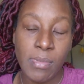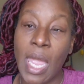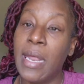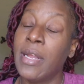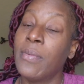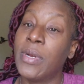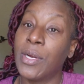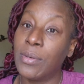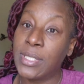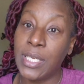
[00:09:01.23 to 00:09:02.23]
I didn't want to
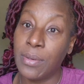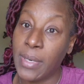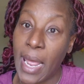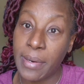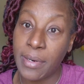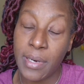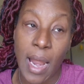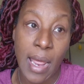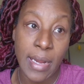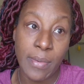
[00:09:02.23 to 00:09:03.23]
go see no doctor.
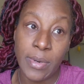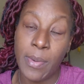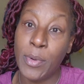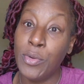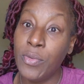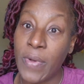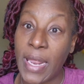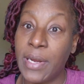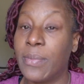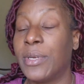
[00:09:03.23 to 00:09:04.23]
I didn't want to move. I
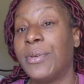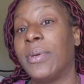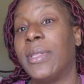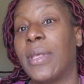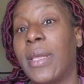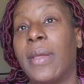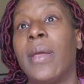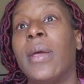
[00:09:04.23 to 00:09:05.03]
didn't want to do anything.